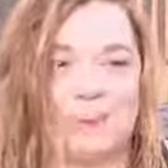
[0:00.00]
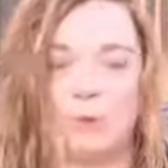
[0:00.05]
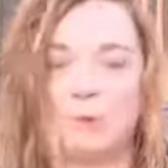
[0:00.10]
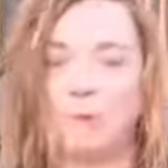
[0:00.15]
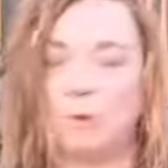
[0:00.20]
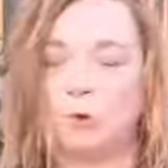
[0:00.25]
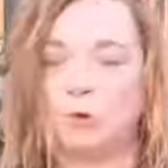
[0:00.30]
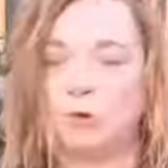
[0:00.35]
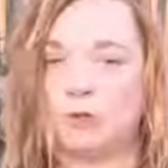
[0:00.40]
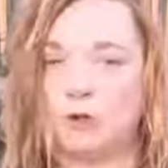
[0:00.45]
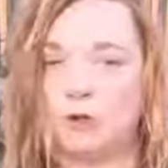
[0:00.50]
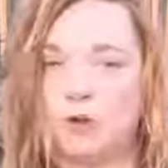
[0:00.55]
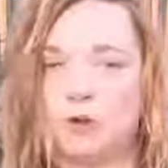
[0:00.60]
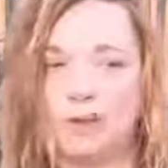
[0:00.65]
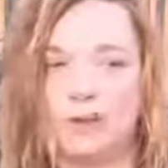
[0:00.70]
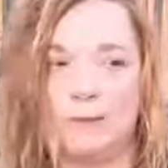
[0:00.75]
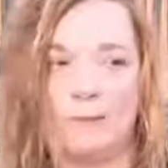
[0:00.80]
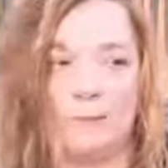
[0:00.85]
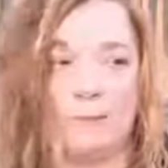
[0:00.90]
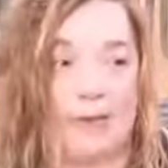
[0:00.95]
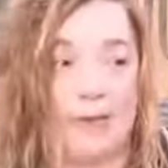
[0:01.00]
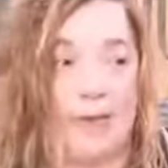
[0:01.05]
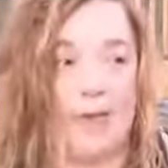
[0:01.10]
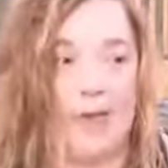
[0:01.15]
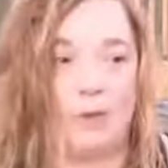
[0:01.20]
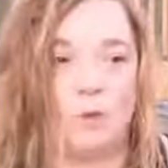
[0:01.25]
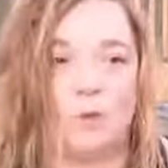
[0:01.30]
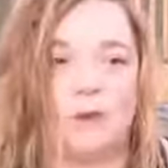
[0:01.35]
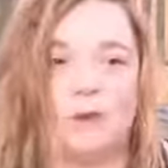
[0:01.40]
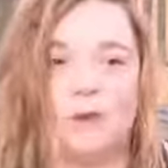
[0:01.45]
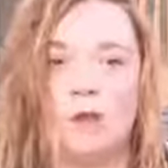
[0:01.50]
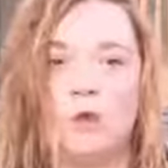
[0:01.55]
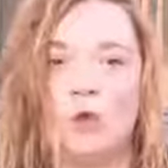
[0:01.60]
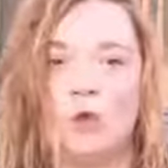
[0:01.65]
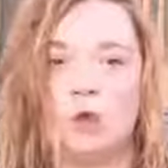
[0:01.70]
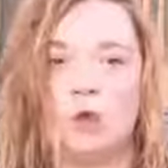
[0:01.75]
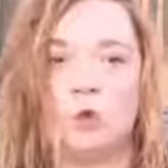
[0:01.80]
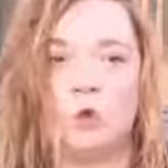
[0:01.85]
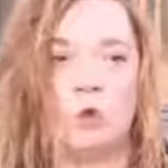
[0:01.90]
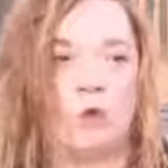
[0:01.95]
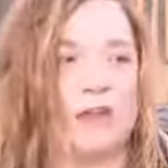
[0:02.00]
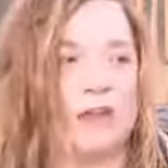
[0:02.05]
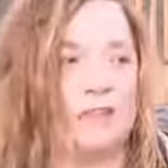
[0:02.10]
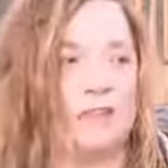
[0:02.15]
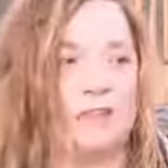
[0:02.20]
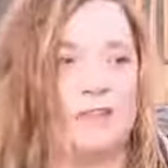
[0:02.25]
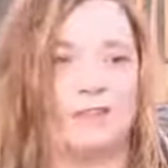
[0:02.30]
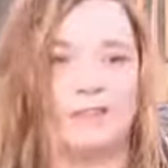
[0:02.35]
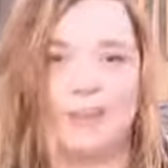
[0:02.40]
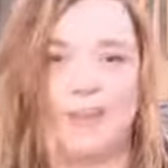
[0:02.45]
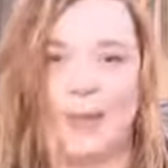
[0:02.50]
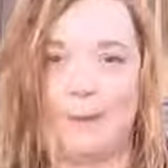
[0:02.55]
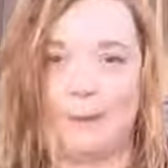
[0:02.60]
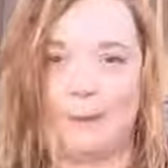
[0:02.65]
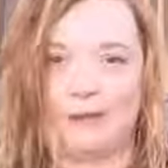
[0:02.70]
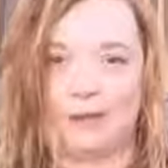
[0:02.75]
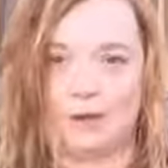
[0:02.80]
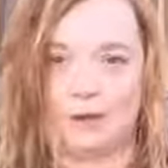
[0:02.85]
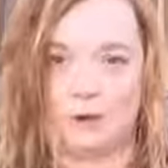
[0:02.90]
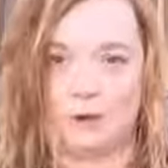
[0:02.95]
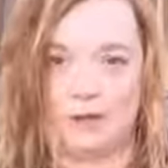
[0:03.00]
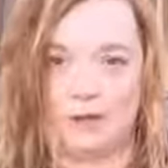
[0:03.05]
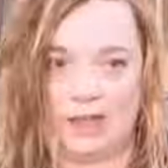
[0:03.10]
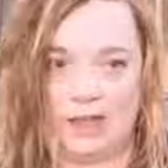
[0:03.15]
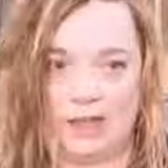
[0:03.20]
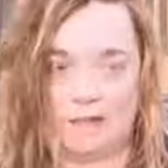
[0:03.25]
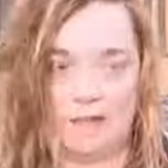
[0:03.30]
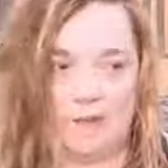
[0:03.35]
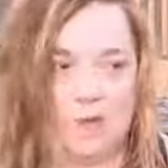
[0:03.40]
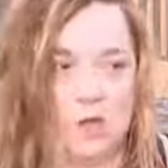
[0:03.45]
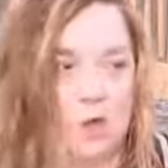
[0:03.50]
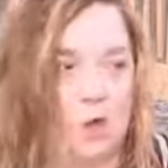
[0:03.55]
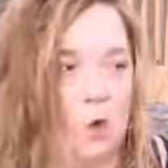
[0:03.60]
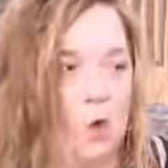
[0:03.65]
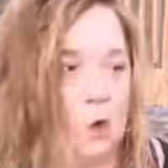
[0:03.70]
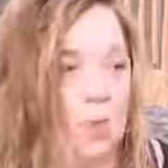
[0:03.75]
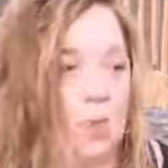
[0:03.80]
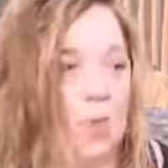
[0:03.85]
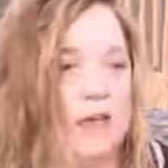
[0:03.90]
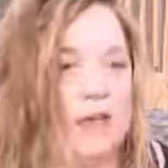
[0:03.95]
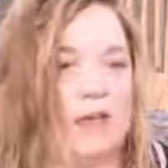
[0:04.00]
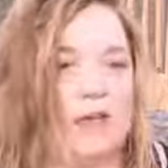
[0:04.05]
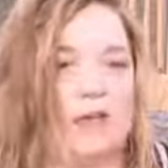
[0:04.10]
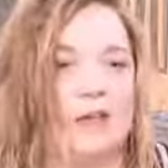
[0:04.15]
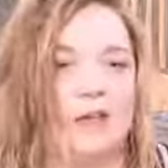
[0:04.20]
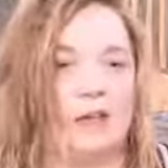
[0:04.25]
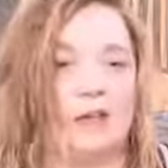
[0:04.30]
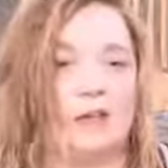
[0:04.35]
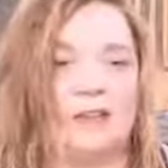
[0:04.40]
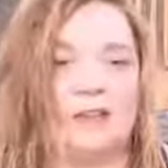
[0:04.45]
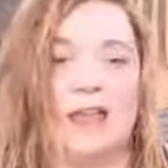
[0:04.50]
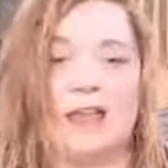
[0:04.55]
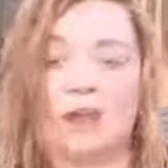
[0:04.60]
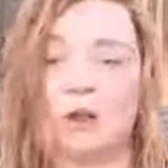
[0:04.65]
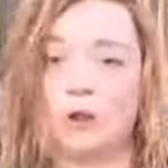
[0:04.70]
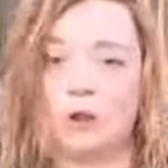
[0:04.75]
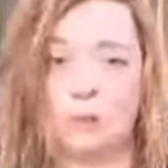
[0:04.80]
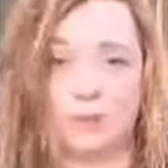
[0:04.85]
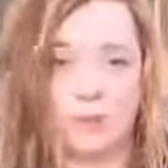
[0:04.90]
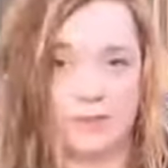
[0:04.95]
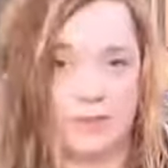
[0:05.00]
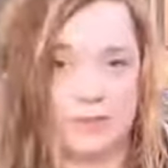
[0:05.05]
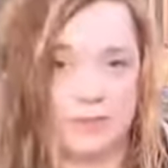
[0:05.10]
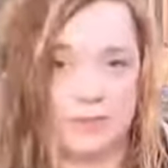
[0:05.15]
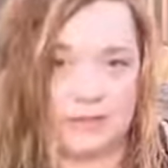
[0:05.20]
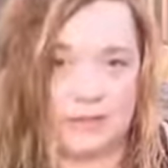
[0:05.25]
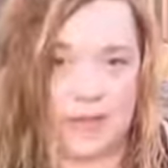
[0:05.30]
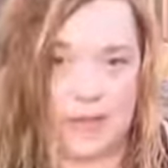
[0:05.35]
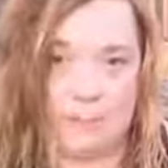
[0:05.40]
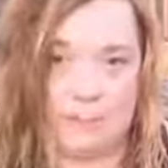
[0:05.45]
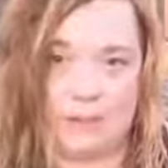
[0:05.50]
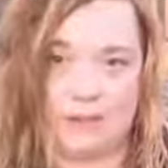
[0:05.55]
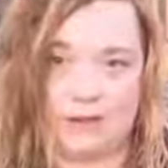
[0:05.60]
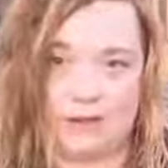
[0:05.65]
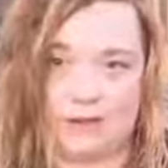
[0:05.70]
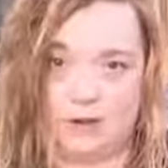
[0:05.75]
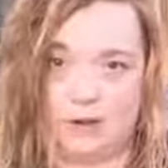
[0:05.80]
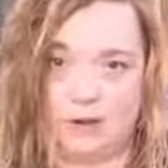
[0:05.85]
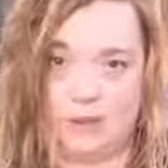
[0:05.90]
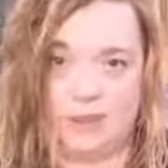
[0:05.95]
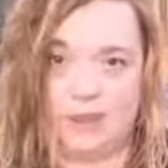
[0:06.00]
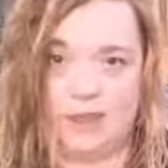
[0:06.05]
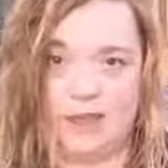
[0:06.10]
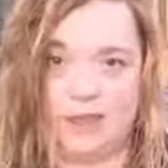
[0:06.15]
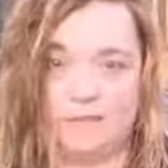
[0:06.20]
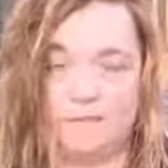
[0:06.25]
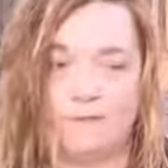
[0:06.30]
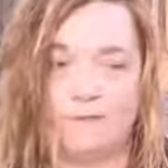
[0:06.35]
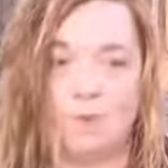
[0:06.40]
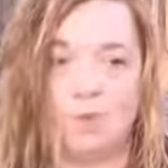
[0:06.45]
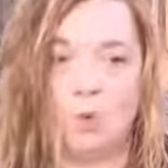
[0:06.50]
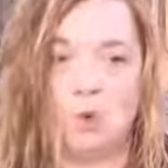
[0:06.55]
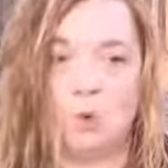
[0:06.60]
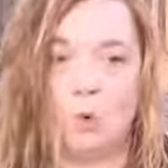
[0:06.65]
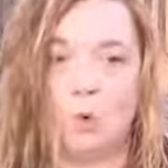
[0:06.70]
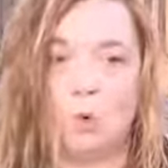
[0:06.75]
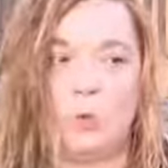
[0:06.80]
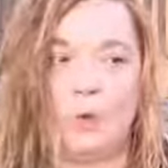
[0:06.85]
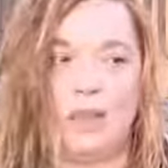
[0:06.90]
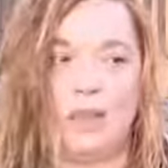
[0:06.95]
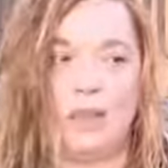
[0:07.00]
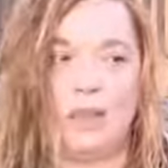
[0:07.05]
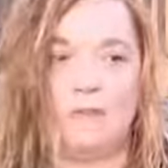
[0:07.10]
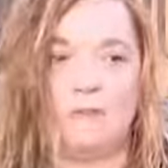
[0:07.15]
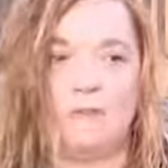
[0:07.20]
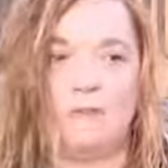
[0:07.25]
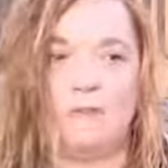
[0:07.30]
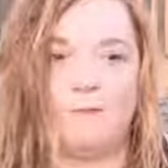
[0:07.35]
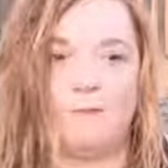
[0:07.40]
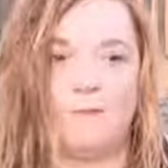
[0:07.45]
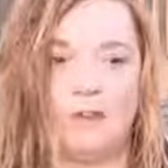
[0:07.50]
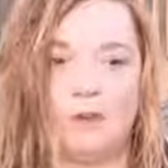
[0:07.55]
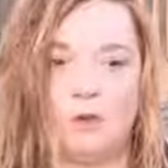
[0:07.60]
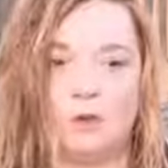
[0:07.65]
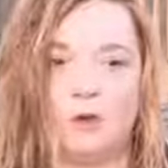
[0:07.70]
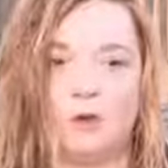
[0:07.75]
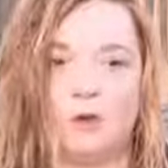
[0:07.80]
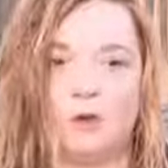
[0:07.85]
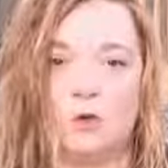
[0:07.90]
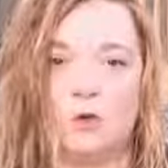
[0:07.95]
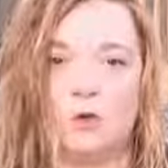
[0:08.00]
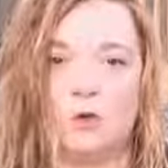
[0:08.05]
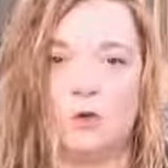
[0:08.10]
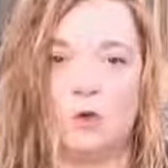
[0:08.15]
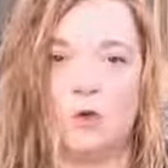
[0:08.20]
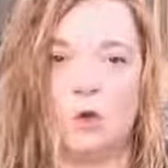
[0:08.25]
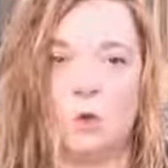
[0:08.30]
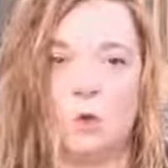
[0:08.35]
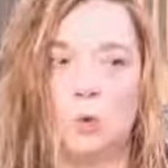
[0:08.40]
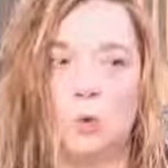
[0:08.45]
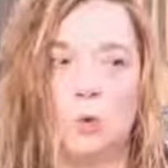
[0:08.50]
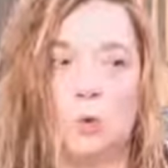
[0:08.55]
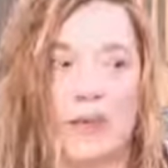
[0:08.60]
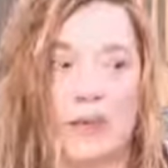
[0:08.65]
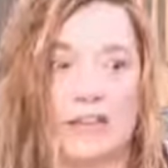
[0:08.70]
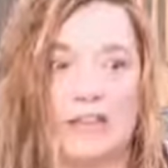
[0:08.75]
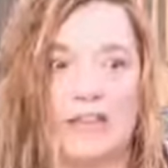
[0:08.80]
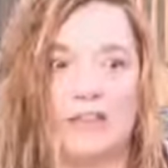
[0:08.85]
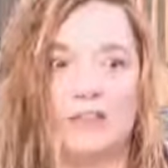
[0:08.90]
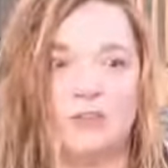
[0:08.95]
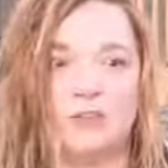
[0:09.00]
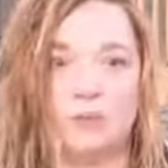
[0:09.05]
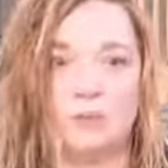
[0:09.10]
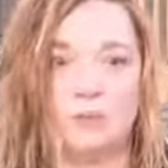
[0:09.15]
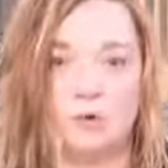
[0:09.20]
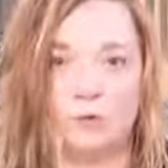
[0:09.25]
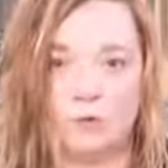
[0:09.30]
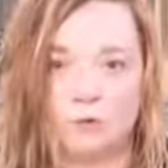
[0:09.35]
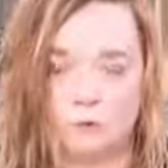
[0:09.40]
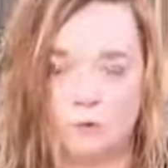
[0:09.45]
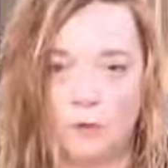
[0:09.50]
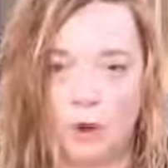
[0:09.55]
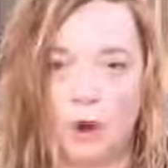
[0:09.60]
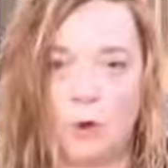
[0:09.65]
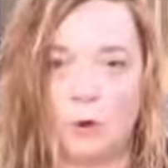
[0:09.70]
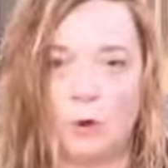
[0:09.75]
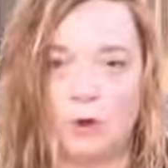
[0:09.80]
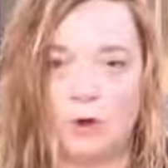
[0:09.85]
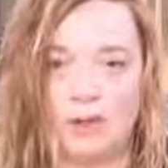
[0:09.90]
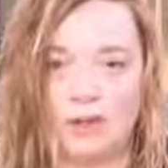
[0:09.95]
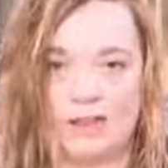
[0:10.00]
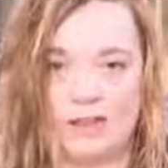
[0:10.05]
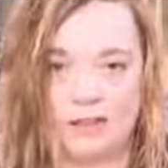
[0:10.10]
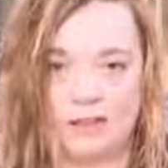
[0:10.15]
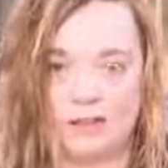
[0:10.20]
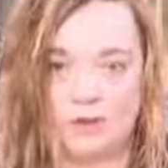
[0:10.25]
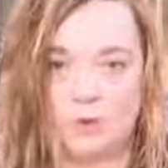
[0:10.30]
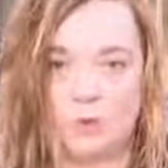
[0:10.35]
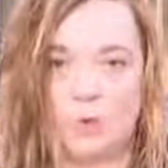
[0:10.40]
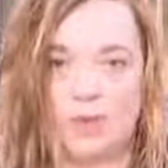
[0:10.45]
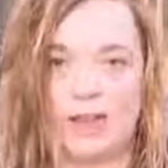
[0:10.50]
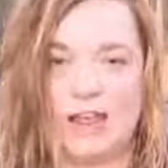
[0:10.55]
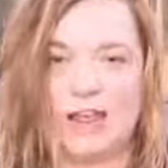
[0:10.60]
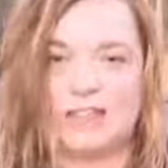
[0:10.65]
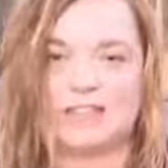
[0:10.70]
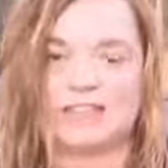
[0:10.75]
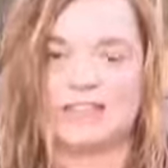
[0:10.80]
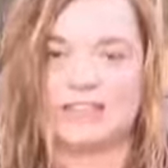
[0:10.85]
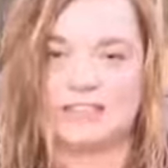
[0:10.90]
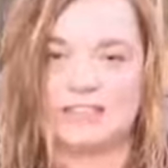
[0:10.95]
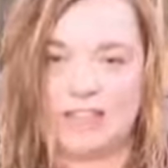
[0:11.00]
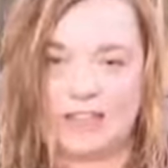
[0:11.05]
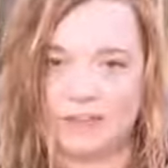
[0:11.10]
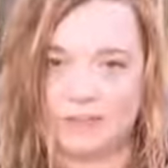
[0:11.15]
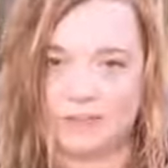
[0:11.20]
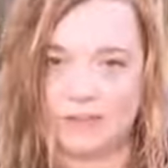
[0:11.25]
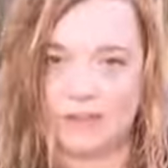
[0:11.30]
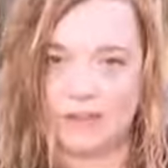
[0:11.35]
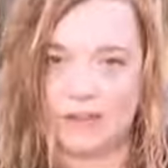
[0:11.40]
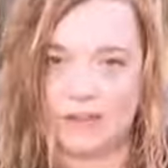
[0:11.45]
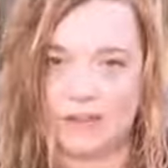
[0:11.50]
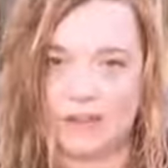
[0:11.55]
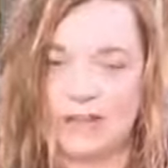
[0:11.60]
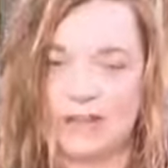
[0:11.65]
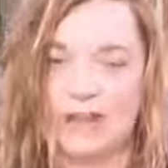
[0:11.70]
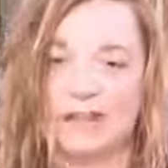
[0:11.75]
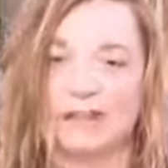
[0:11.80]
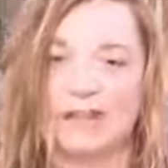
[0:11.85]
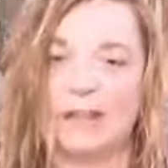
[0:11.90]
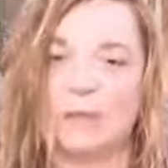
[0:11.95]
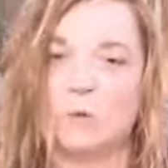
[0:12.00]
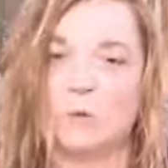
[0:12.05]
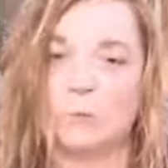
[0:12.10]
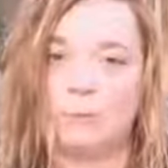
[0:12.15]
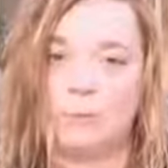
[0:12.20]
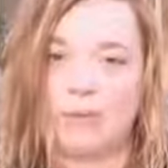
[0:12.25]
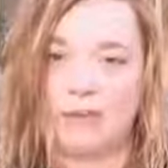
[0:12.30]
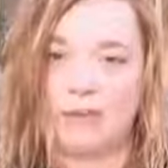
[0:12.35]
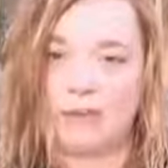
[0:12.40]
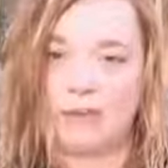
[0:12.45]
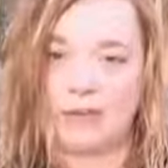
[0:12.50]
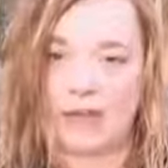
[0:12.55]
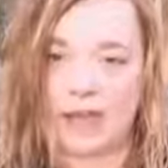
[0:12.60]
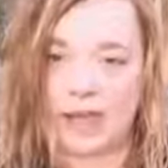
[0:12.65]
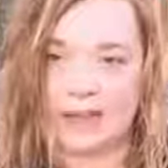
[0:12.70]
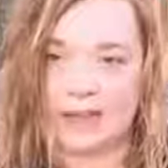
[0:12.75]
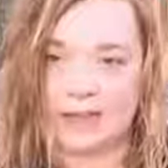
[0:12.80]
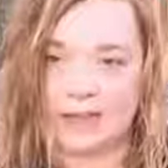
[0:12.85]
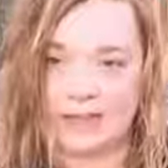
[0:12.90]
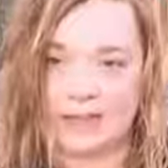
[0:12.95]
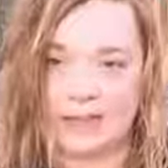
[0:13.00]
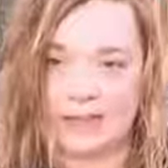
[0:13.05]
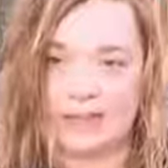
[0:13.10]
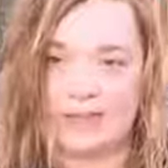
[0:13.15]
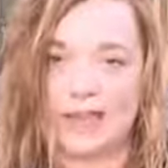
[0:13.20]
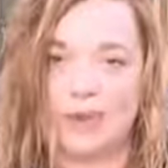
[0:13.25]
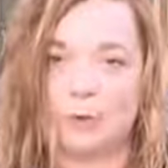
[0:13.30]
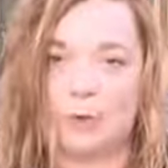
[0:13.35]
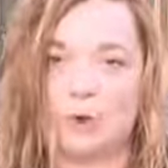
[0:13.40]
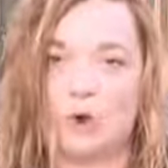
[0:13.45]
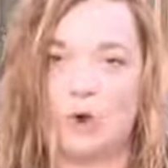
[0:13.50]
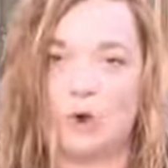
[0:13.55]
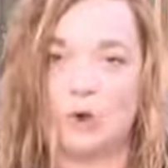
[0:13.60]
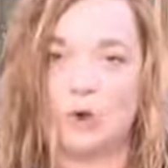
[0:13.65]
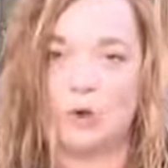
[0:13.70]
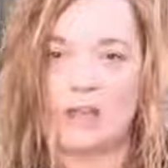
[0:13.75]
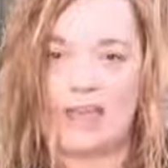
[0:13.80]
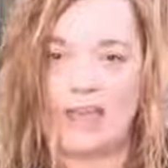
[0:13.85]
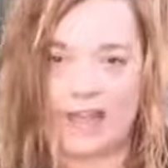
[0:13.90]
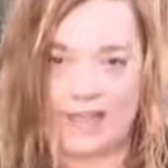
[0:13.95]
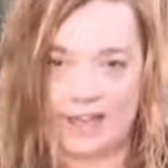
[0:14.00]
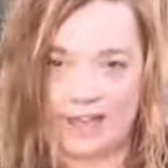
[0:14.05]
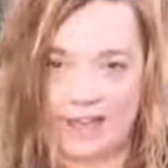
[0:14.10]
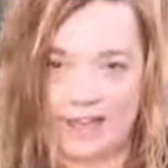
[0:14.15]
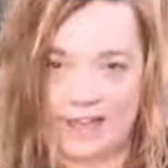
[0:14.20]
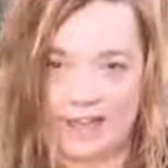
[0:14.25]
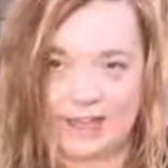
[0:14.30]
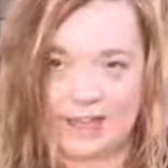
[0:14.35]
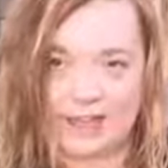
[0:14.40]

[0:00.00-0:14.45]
both good and bad, when great things happen in our life, when terrible things happen in our life, we feel ready to move forward into it and safe in it, like we're being guided and that we're okay.